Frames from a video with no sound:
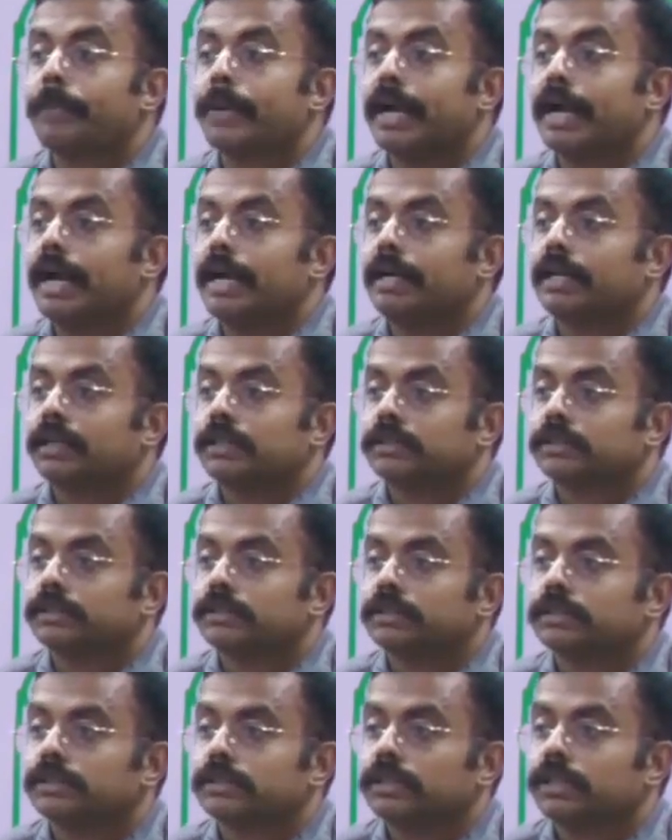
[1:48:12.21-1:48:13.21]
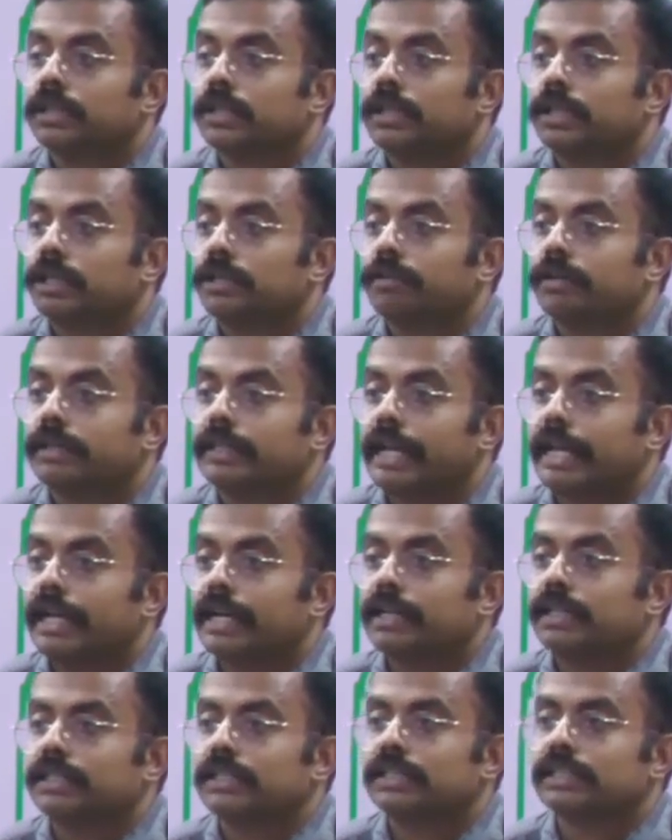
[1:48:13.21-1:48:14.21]
predators, your
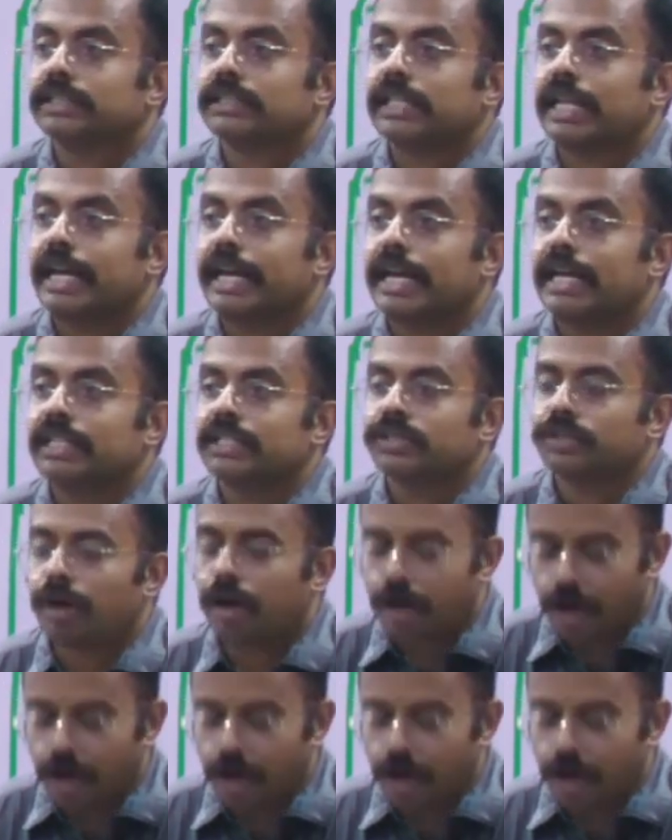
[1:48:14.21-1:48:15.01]
tigers, lions,